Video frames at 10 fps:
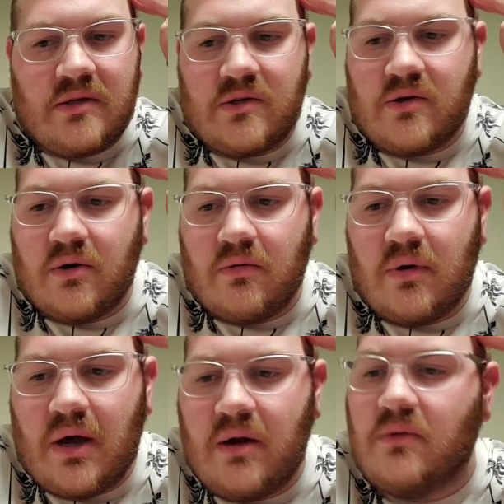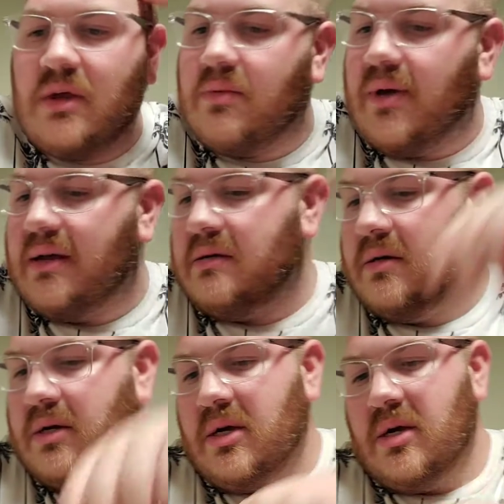That's true. I don't like
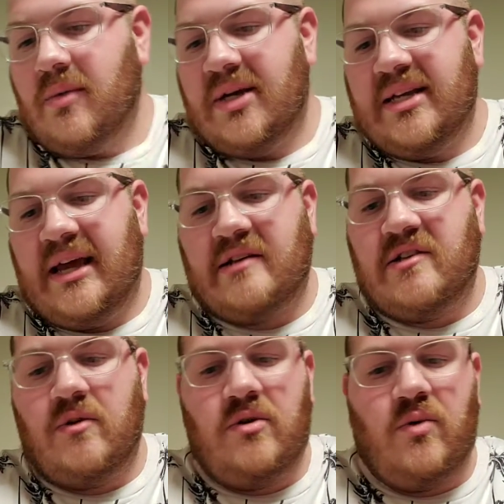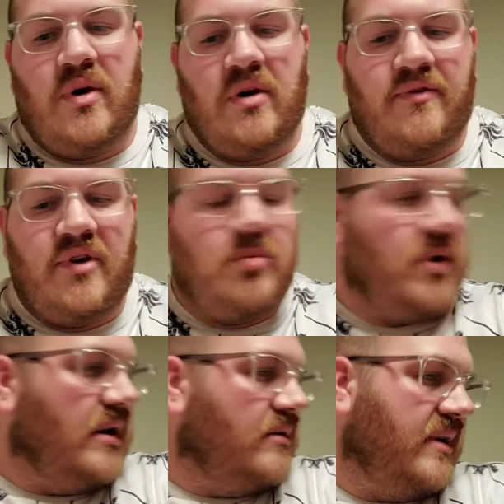my taxes going to
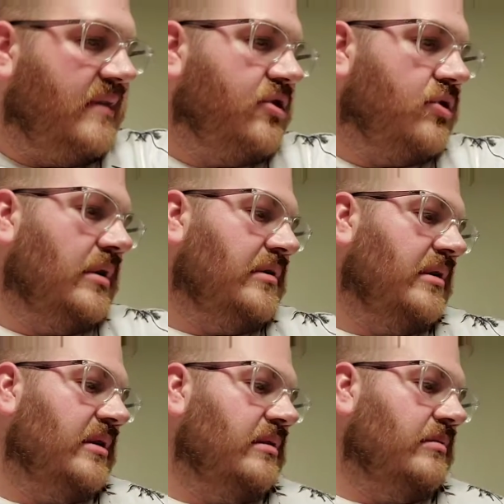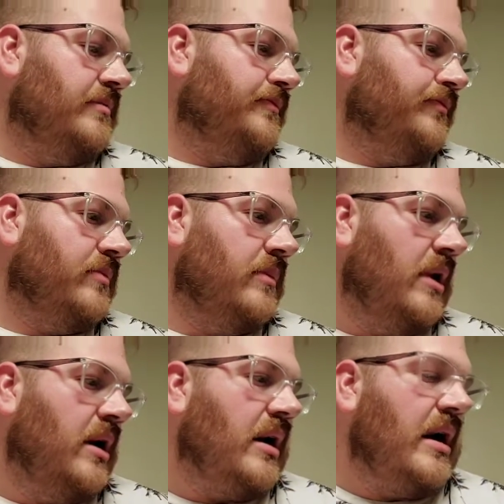welfare, but I don't have a choice in that.
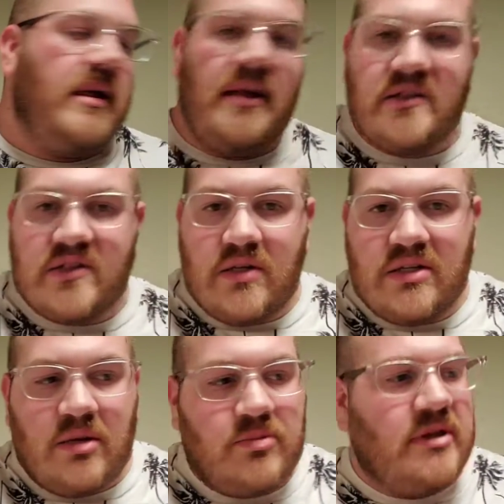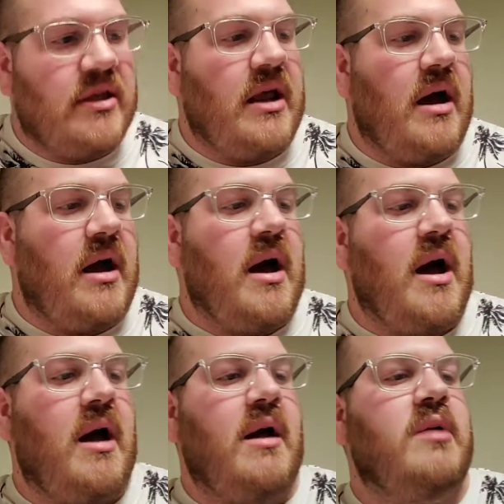That's something that
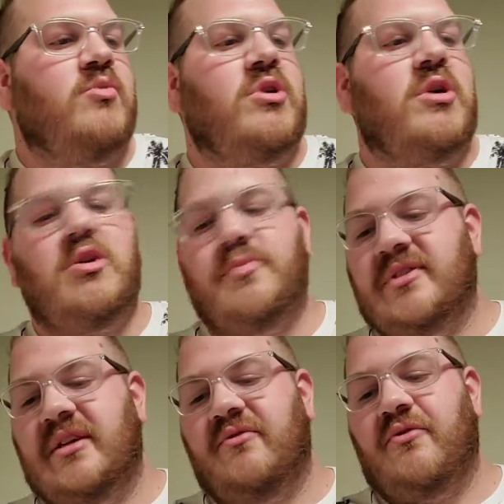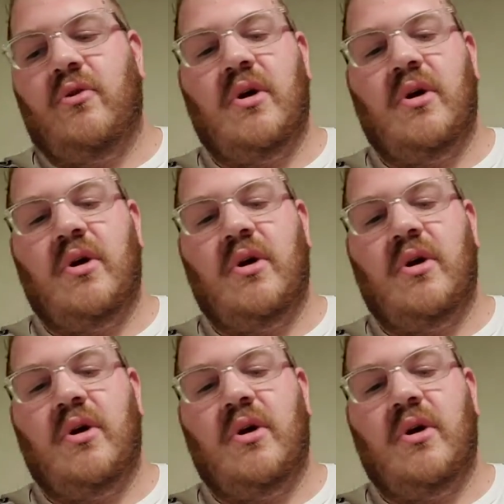I am 100%